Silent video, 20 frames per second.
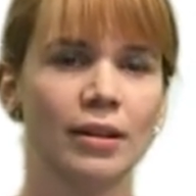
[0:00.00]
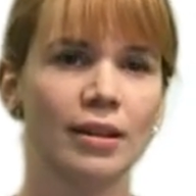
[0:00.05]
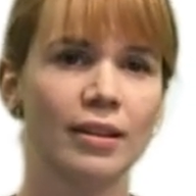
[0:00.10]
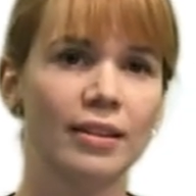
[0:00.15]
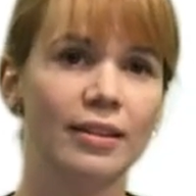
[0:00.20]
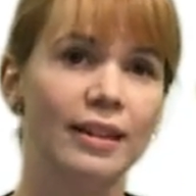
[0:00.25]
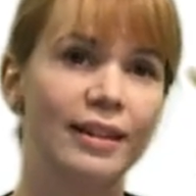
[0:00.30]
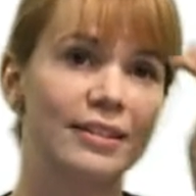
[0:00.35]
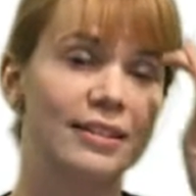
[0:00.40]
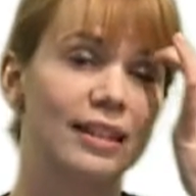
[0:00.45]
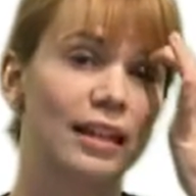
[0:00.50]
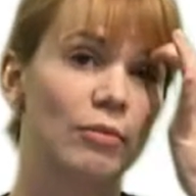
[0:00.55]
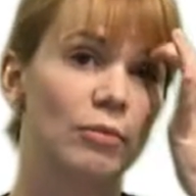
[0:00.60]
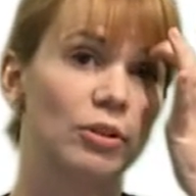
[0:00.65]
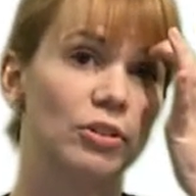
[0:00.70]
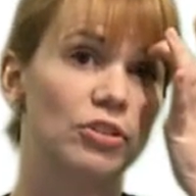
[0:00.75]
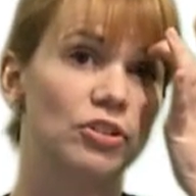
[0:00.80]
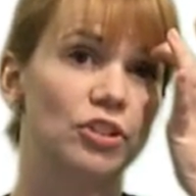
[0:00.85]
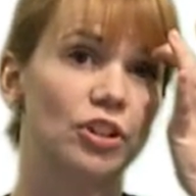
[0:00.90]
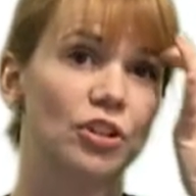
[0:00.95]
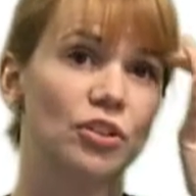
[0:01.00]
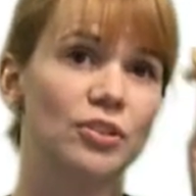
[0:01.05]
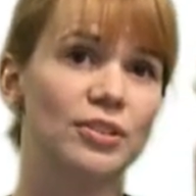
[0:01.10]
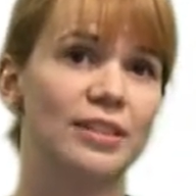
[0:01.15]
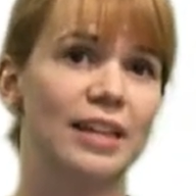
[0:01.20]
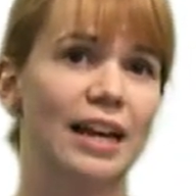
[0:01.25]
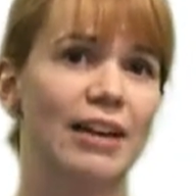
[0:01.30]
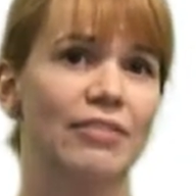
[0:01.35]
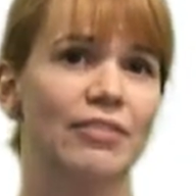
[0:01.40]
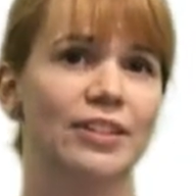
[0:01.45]
The next thing I want to show you is
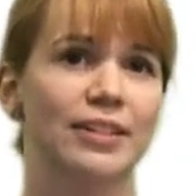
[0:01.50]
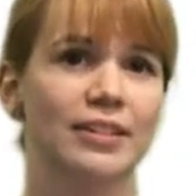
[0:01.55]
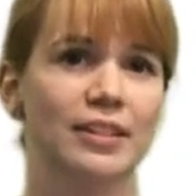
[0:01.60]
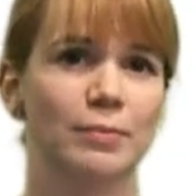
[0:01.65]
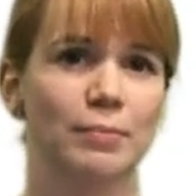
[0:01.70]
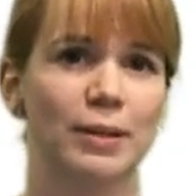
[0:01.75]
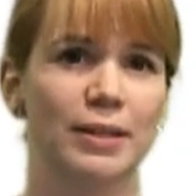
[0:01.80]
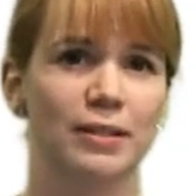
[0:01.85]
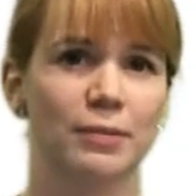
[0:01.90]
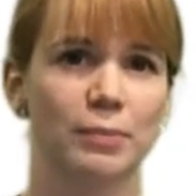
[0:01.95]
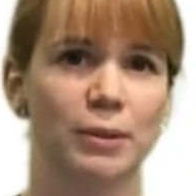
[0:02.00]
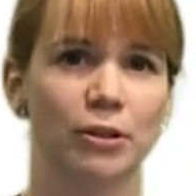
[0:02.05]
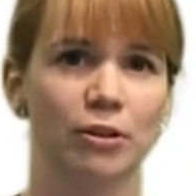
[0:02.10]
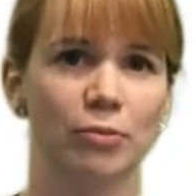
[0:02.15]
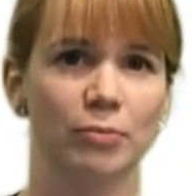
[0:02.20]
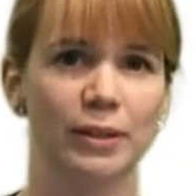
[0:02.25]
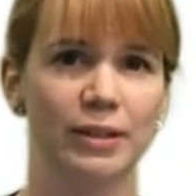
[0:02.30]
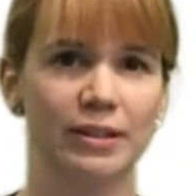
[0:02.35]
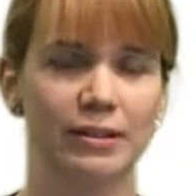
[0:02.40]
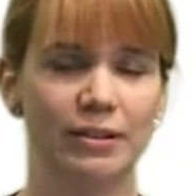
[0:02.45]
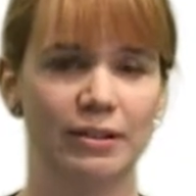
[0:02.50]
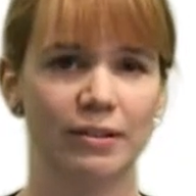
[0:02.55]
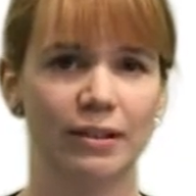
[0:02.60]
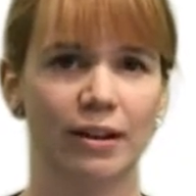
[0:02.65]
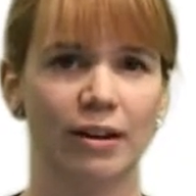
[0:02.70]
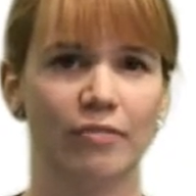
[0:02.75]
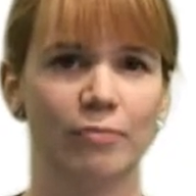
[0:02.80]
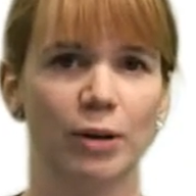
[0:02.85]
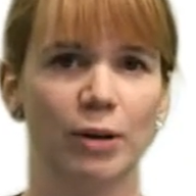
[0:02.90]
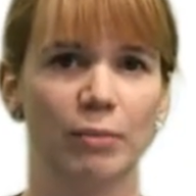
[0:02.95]
the evidence-based pyramid
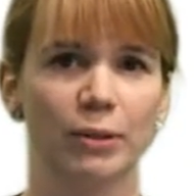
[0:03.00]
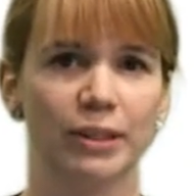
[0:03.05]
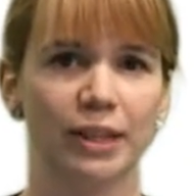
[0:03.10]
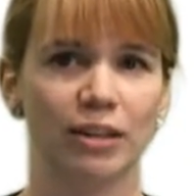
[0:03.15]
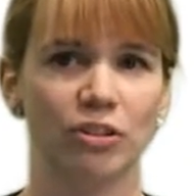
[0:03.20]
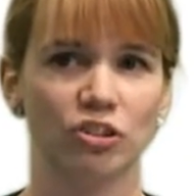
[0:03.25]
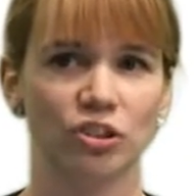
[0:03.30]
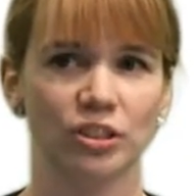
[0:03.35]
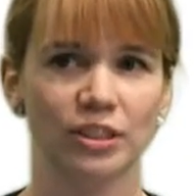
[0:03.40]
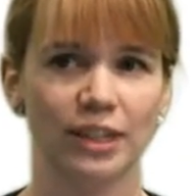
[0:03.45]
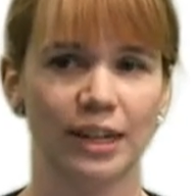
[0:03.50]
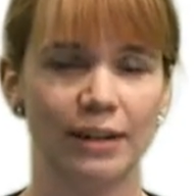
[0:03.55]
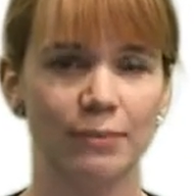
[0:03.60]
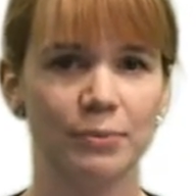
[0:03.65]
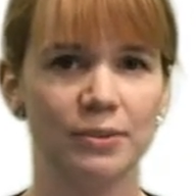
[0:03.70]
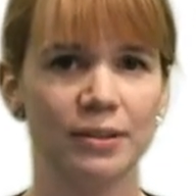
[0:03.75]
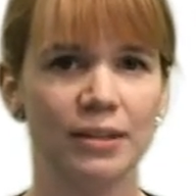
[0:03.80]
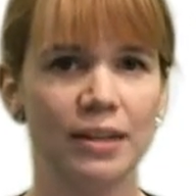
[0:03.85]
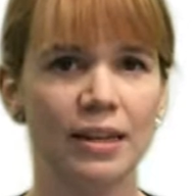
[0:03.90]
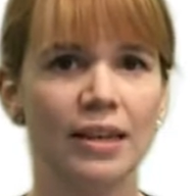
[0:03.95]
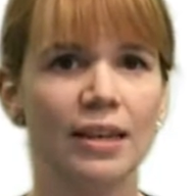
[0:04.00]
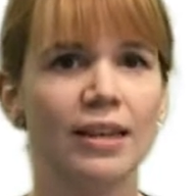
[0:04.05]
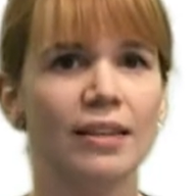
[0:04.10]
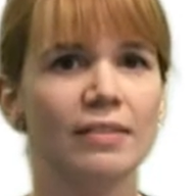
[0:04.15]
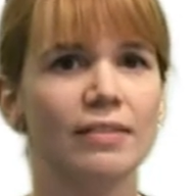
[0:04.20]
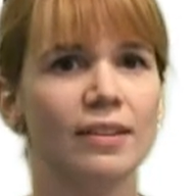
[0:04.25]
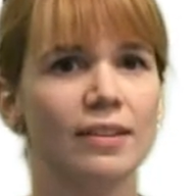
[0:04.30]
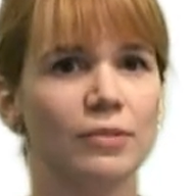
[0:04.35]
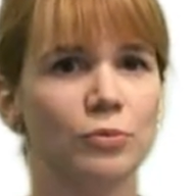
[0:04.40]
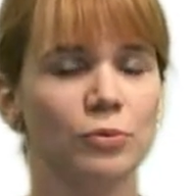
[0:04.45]
of publication types.
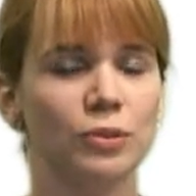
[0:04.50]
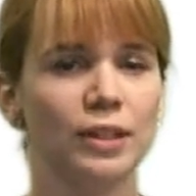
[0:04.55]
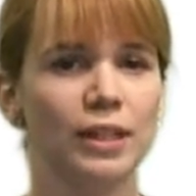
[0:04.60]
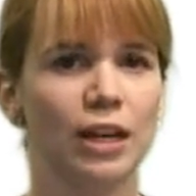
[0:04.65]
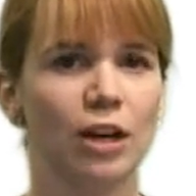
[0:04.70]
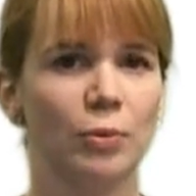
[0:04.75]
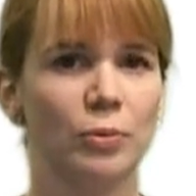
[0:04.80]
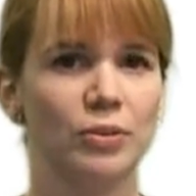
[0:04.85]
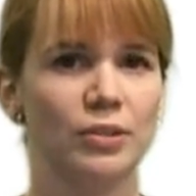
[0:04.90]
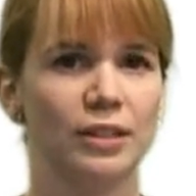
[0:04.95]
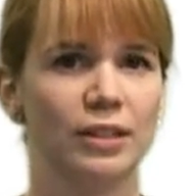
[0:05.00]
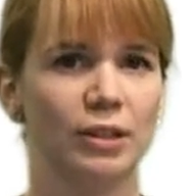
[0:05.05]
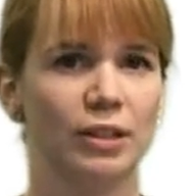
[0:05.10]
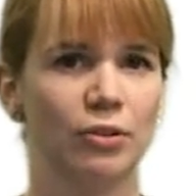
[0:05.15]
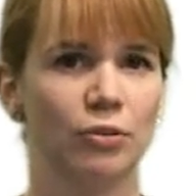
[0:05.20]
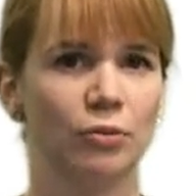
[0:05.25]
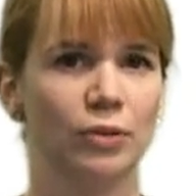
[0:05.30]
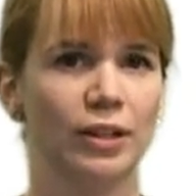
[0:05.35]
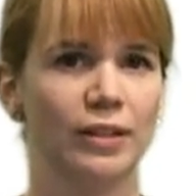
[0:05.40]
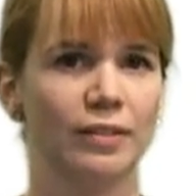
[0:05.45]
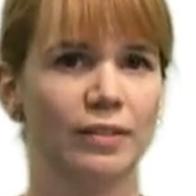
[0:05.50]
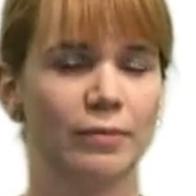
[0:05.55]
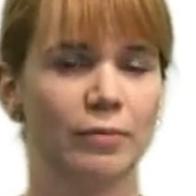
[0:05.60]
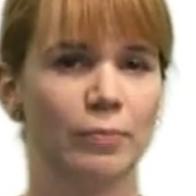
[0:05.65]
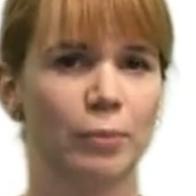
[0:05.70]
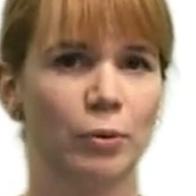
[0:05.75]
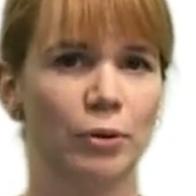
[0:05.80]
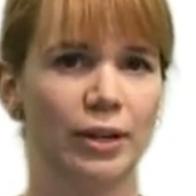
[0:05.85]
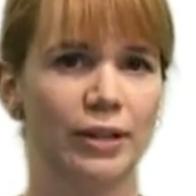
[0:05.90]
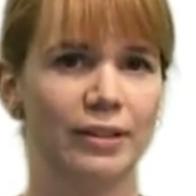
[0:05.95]
This really helps to iterate the
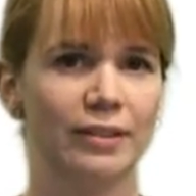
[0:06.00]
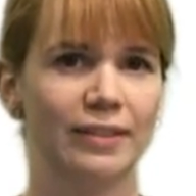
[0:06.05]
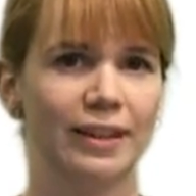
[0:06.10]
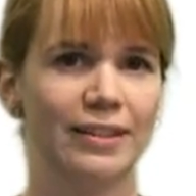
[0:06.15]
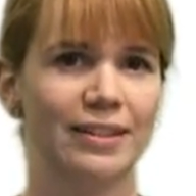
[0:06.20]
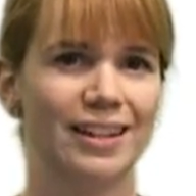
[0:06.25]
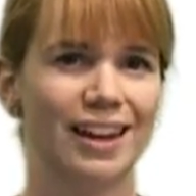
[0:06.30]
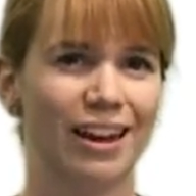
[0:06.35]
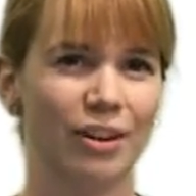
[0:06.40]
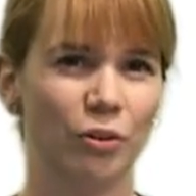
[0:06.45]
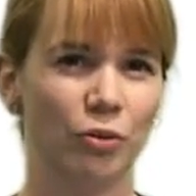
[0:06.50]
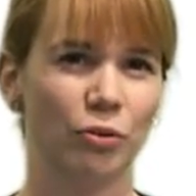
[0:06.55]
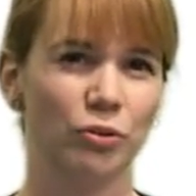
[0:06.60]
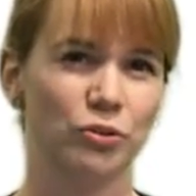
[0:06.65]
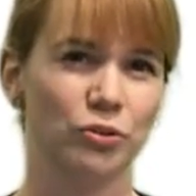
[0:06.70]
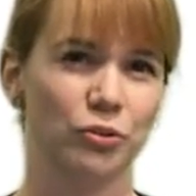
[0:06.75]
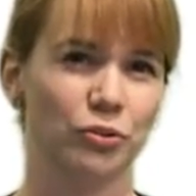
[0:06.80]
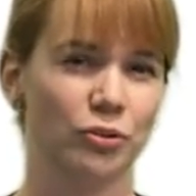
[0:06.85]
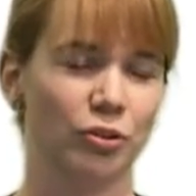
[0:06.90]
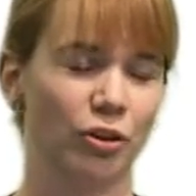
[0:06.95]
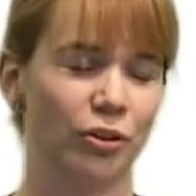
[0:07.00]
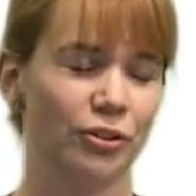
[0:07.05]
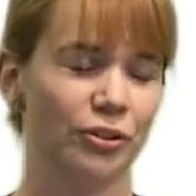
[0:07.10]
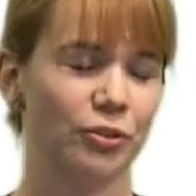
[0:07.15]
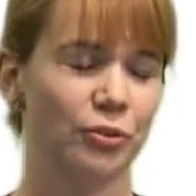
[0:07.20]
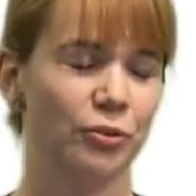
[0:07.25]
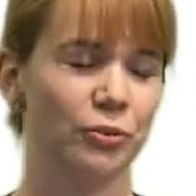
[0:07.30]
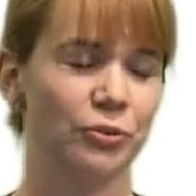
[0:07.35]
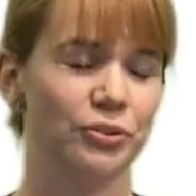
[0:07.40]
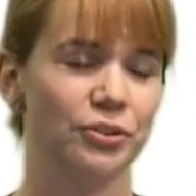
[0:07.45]
point that not all journal
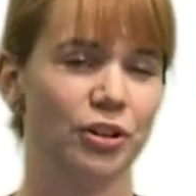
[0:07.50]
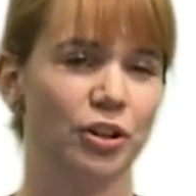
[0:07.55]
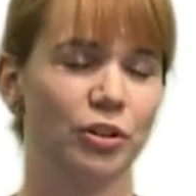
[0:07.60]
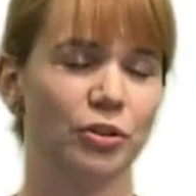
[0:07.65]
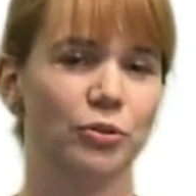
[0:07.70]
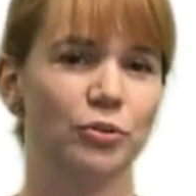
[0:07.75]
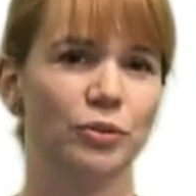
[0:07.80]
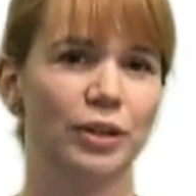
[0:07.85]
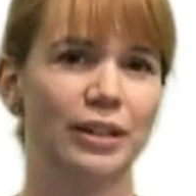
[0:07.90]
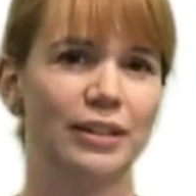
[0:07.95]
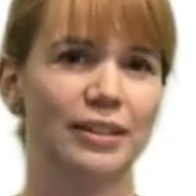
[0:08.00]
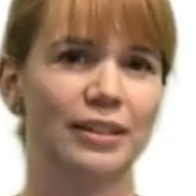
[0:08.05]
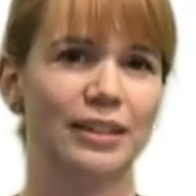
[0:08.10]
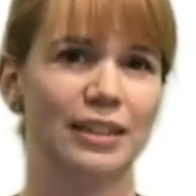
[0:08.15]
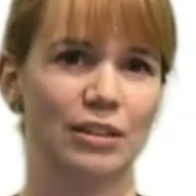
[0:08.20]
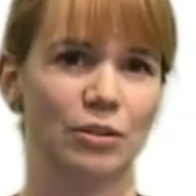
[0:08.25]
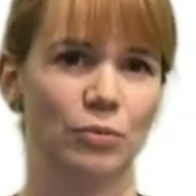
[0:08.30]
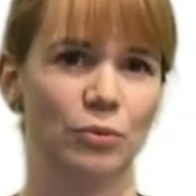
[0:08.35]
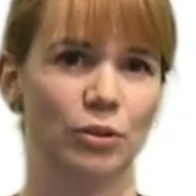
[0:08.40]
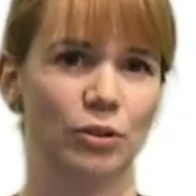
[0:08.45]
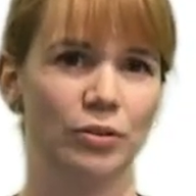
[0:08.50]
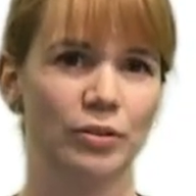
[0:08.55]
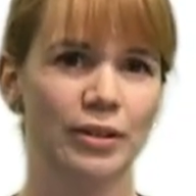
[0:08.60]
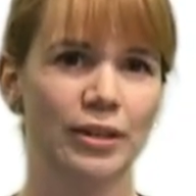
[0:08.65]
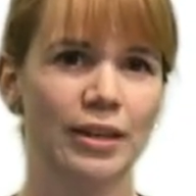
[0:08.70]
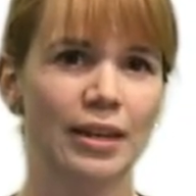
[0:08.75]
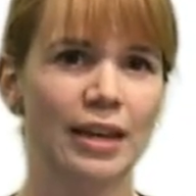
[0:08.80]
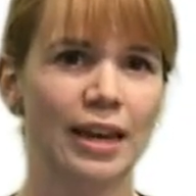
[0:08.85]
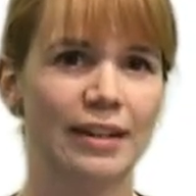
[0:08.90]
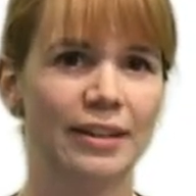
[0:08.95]
articles are created equal,
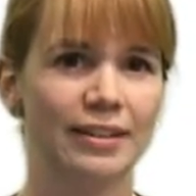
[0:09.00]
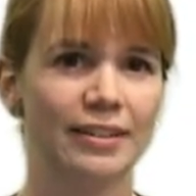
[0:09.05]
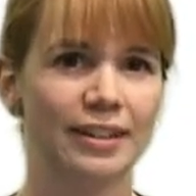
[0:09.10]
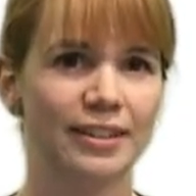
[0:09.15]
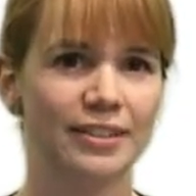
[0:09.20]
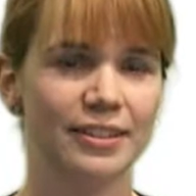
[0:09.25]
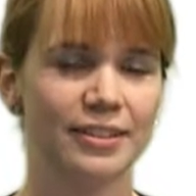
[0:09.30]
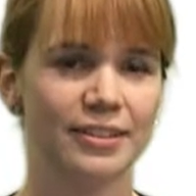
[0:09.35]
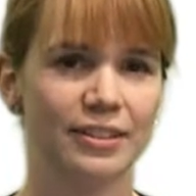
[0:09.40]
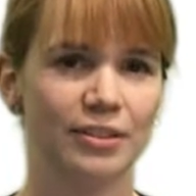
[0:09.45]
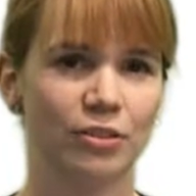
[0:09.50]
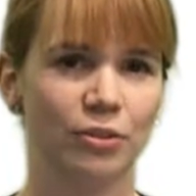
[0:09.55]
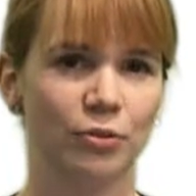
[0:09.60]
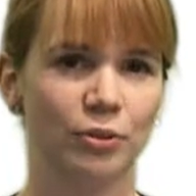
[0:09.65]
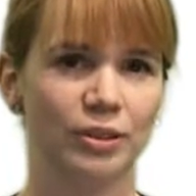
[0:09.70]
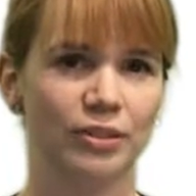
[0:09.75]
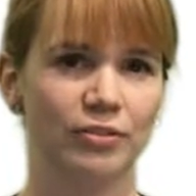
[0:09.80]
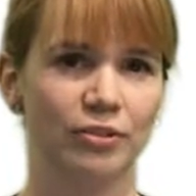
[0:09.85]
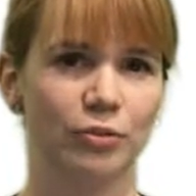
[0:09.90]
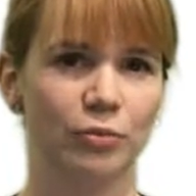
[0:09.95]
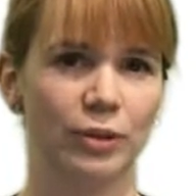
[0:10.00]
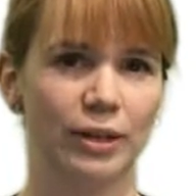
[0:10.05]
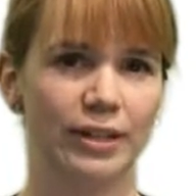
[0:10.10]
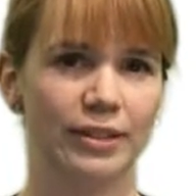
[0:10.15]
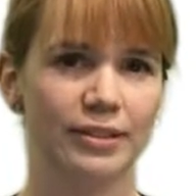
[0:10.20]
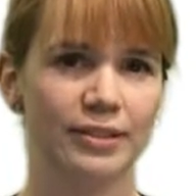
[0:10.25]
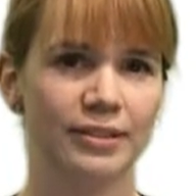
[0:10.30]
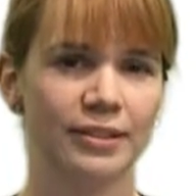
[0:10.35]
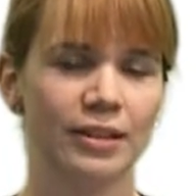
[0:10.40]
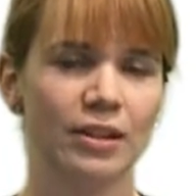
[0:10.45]
and it does this in 3 different
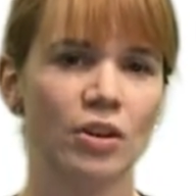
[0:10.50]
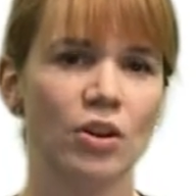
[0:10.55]
ways.